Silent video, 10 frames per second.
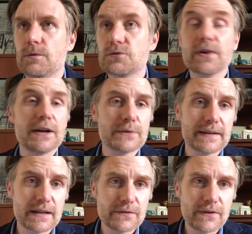trying to
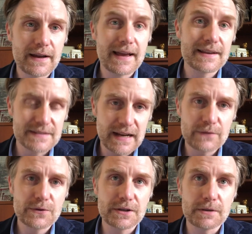identify as an
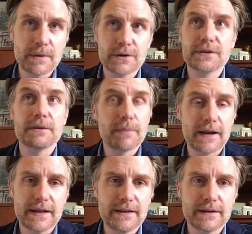African-American
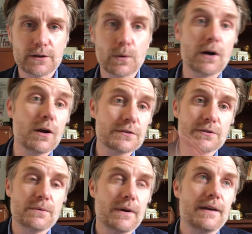pioneer while
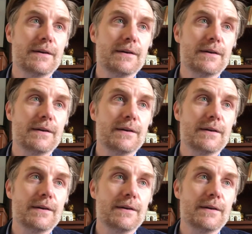also